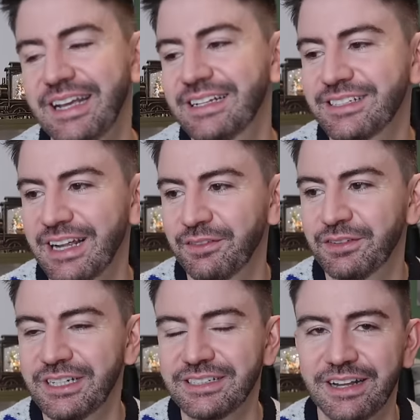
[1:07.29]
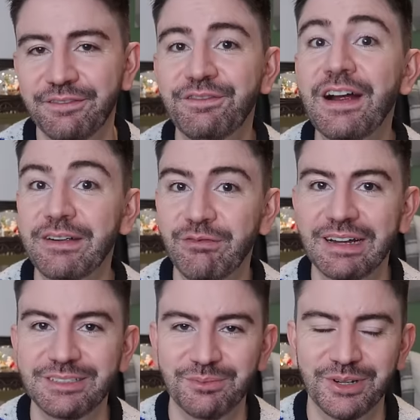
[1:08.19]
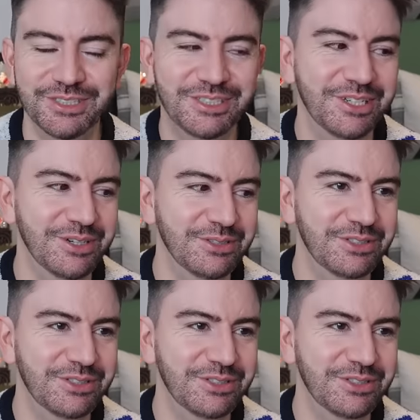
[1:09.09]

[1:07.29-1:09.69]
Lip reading: in Selfridges, and very random ones too.